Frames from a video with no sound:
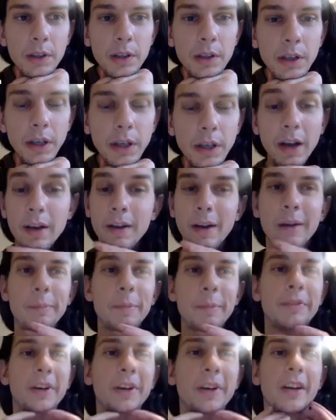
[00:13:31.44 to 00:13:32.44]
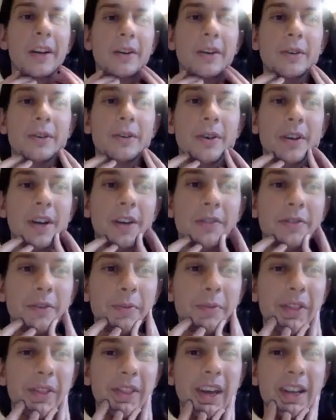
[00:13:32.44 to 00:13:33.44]
Yeah, I'm afraid I don't know enough
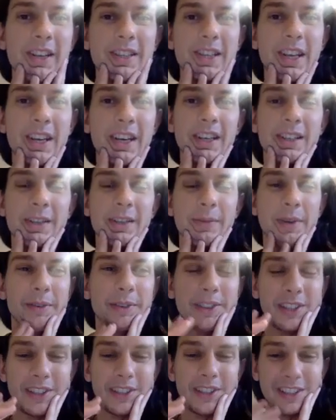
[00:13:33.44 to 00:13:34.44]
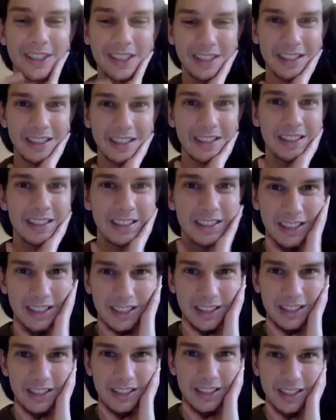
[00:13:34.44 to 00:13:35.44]
about that setting to be able to
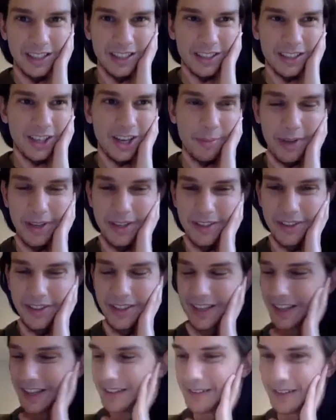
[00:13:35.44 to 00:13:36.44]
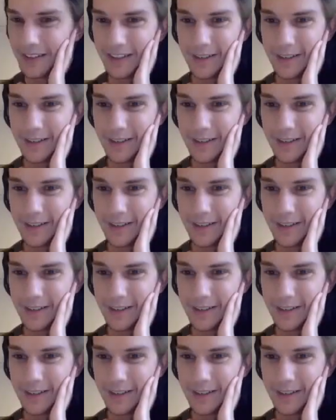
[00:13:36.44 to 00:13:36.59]
comment on that.